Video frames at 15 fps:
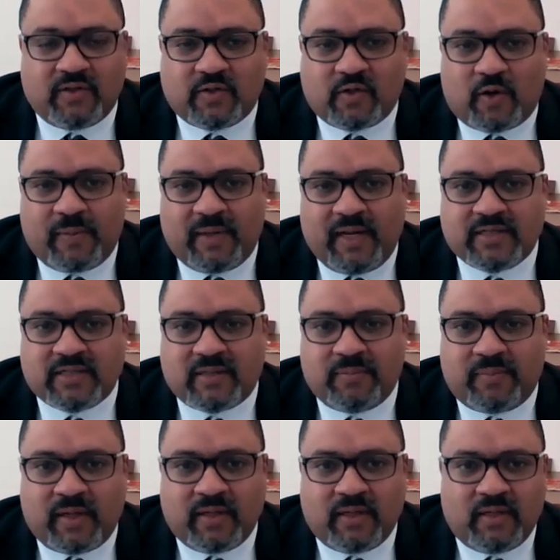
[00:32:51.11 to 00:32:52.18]
to the
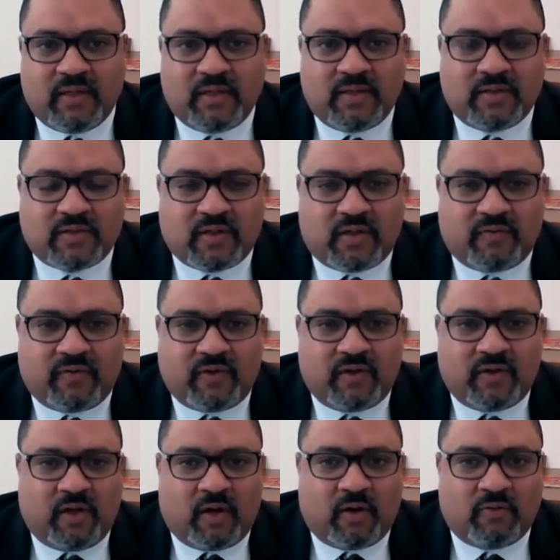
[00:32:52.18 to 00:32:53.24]
determination, but sort
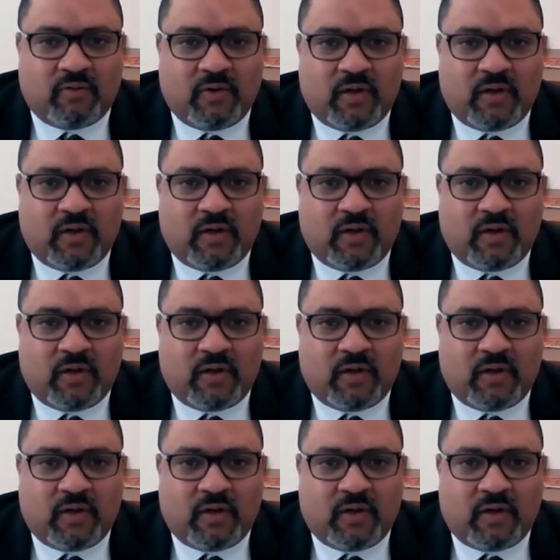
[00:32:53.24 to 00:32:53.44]
of